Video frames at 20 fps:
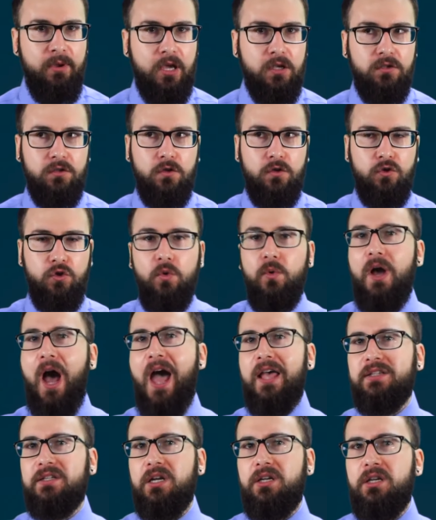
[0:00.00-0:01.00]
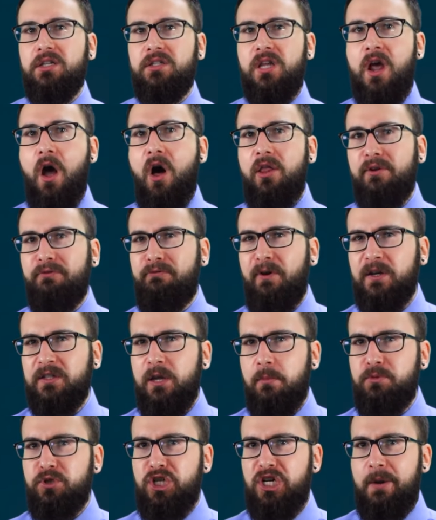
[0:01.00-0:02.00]
because you guys get to say all the fucked
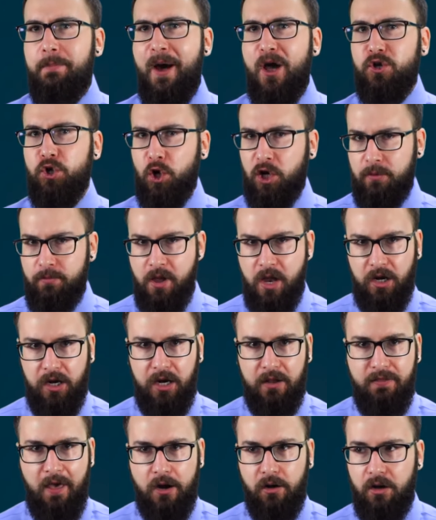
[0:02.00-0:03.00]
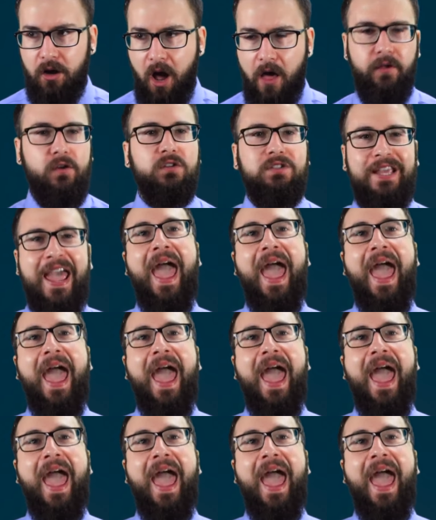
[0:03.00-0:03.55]
up shit about your community that others